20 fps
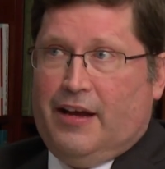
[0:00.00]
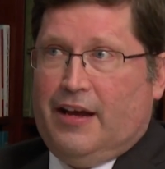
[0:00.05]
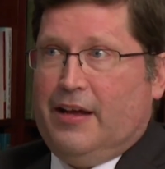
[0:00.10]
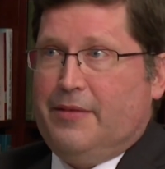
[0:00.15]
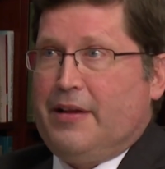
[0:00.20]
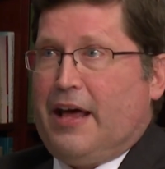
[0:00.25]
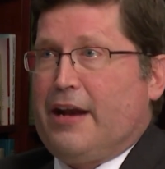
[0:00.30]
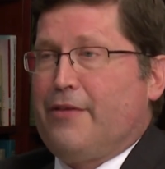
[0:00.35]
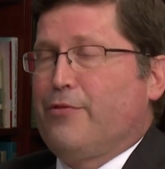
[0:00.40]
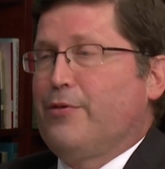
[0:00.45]

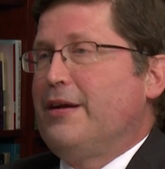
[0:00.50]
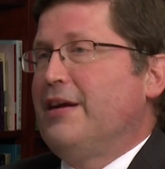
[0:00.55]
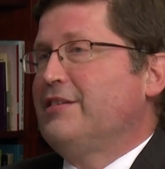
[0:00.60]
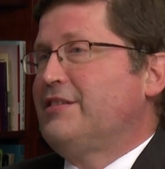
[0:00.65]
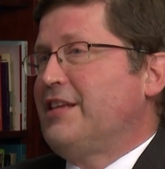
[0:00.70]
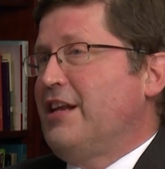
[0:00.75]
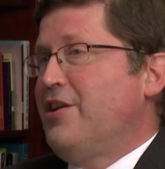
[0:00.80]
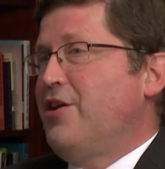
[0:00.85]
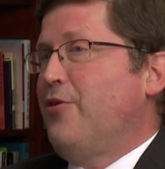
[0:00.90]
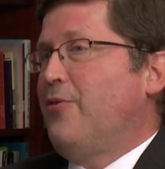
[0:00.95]
Not everyone has
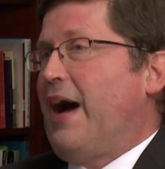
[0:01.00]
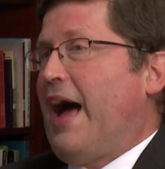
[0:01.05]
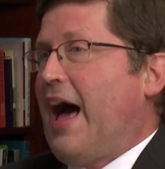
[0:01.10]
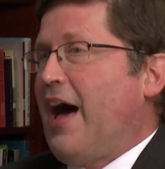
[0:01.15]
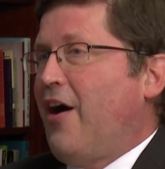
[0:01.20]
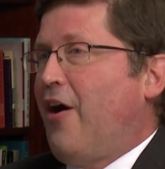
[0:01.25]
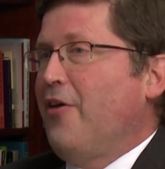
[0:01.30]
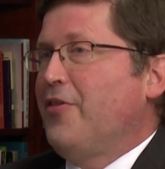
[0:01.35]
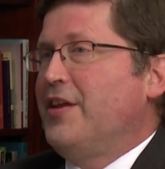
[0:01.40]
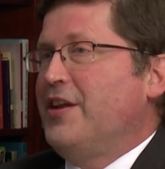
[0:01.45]
to know
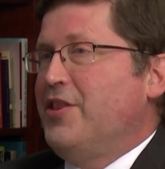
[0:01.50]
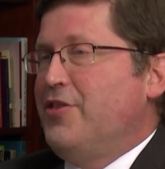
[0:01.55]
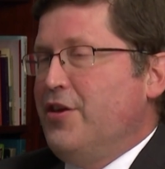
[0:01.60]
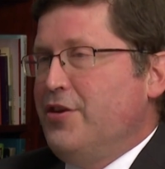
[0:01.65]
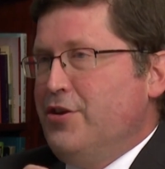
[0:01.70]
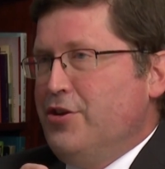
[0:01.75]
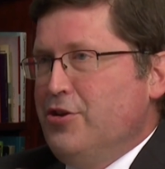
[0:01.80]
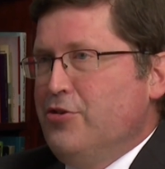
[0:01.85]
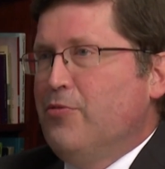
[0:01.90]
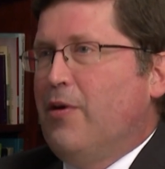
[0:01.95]
how all the
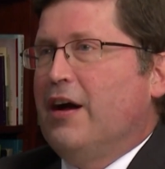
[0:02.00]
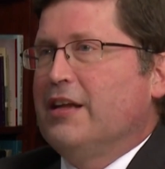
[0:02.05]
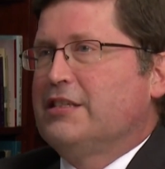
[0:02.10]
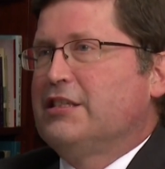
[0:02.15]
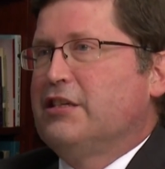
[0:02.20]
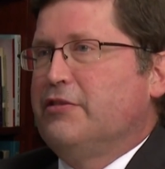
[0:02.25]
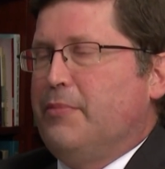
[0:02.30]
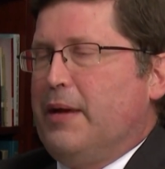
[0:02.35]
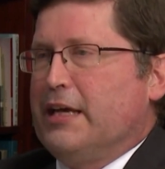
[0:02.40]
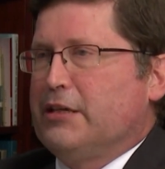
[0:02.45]

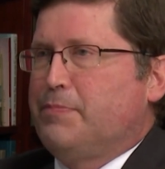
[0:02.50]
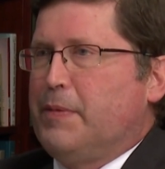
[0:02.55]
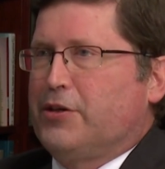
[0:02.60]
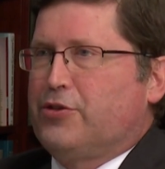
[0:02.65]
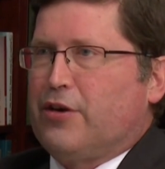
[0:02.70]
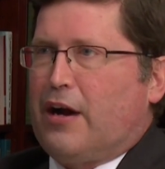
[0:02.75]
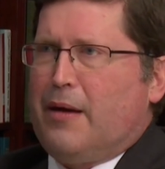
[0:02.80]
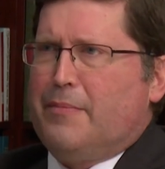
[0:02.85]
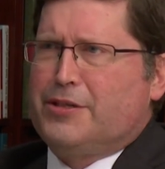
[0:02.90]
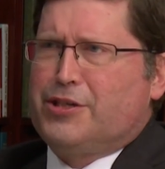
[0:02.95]
nuances of mass
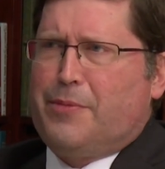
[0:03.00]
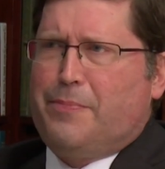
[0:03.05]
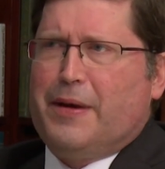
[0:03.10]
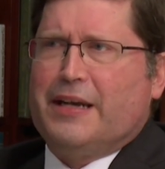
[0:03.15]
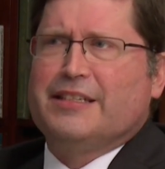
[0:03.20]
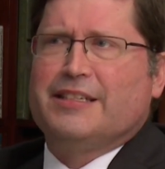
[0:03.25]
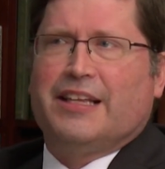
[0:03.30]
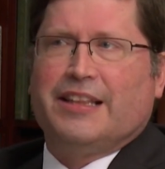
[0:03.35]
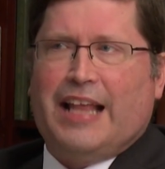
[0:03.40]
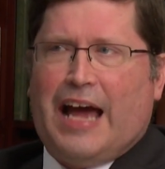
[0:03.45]
spectrometry, but
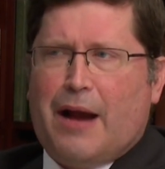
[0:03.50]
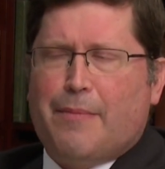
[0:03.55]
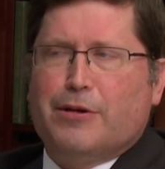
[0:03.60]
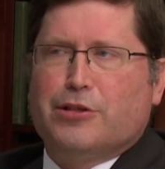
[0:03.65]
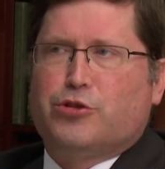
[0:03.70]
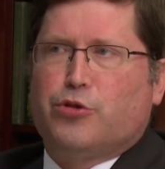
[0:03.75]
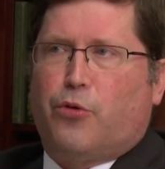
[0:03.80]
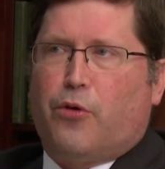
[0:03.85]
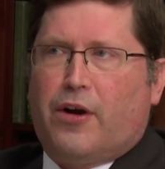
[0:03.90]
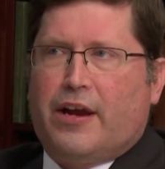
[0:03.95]
as a
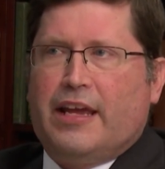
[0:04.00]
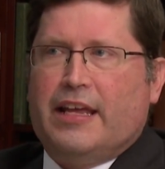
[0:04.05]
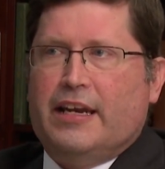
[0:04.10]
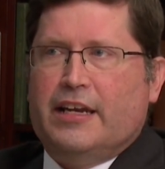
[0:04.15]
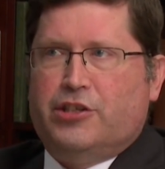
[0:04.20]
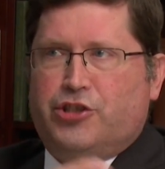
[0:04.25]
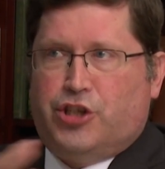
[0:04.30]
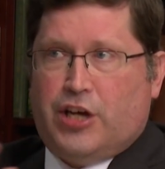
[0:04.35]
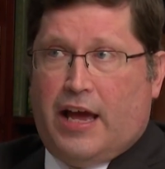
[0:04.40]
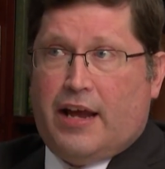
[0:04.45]
laboratorian
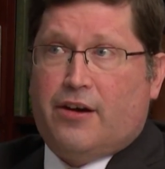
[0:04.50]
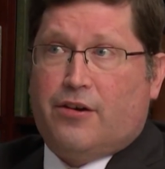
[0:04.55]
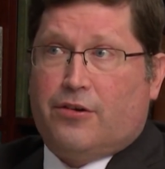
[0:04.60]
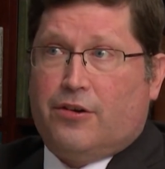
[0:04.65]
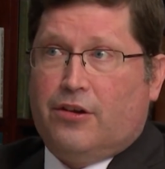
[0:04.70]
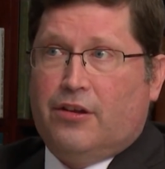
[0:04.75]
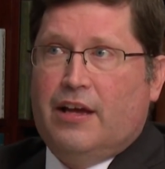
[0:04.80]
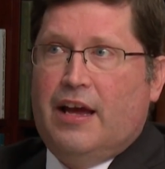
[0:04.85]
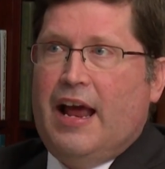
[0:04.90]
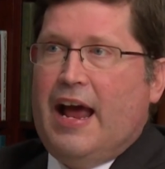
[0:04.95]
in
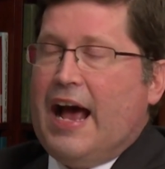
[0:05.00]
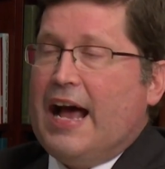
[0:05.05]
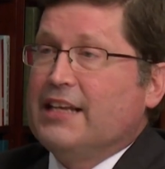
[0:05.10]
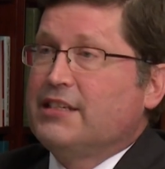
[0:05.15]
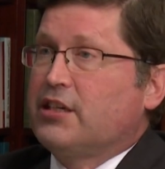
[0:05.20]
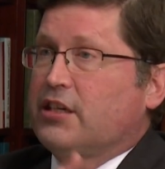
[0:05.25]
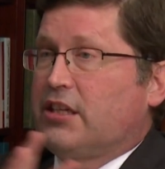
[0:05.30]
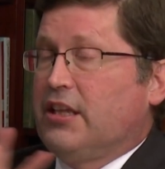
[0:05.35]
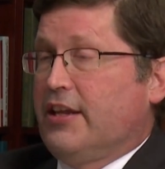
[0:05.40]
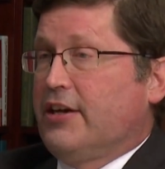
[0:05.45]
general,
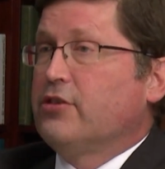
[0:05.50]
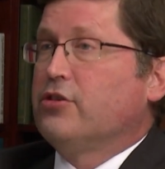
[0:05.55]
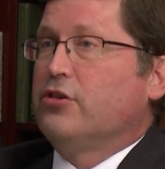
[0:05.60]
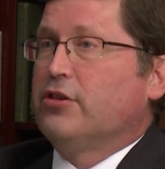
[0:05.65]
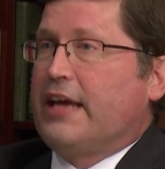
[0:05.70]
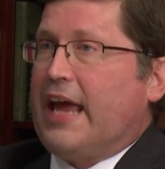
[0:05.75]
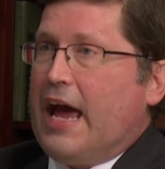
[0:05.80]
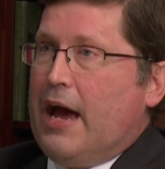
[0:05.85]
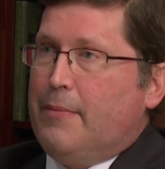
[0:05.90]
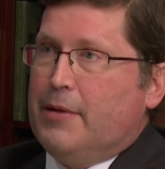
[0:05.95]
as a clinical
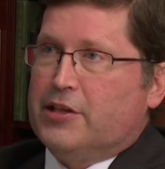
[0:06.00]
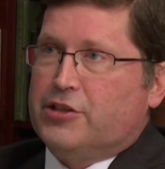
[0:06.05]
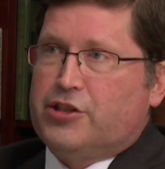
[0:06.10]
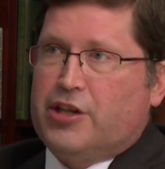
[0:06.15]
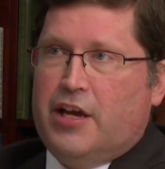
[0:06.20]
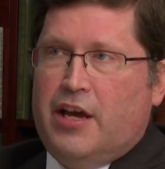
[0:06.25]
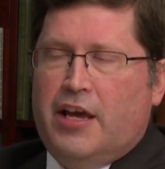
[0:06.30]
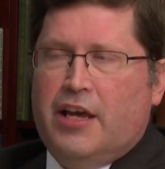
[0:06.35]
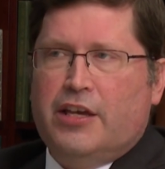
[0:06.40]
chemist,